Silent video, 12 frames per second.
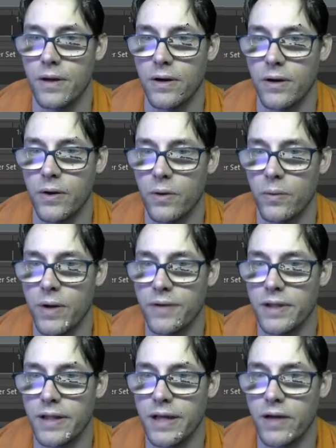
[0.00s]
I'll go around
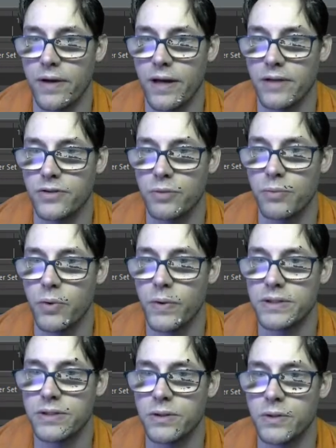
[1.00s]
the leg. I'll add 2
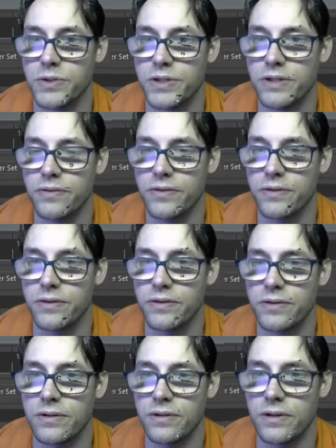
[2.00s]
points. Hold
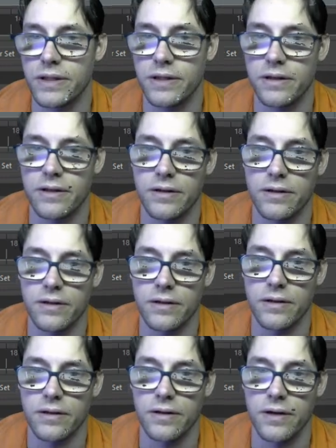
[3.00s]
Shift. Click.
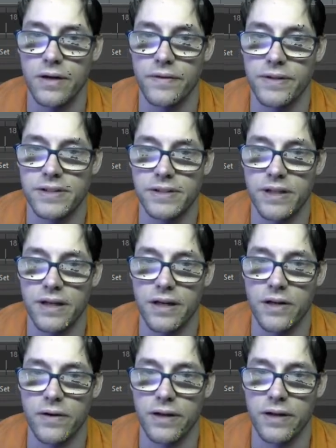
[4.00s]
On this
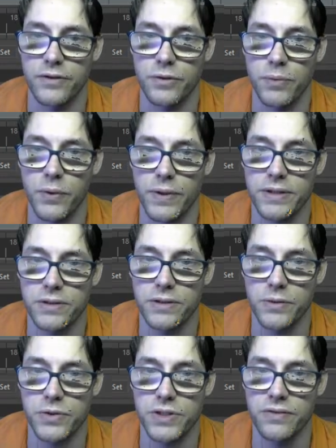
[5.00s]
side, I'll add 2 points.
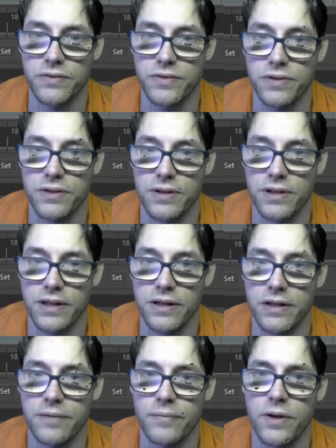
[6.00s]
Hold Shift. Click.